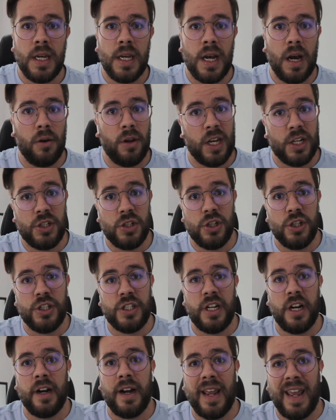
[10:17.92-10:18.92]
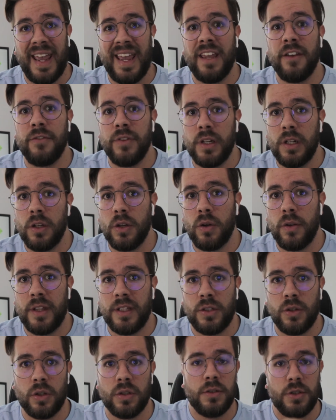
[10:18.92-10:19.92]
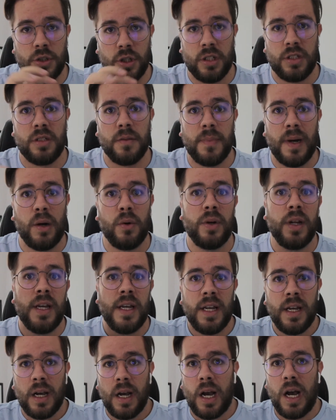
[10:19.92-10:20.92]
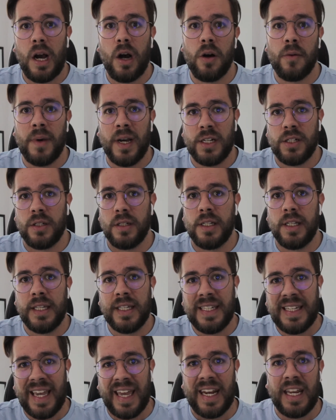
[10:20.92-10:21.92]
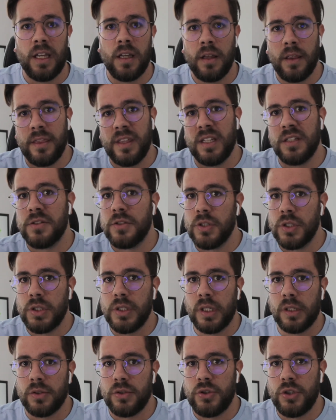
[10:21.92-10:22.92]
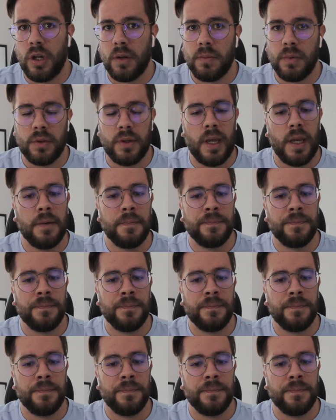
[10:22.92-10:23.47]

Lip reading: I will actually share a video that talks just about how I'm actually getting this sales job. Okay,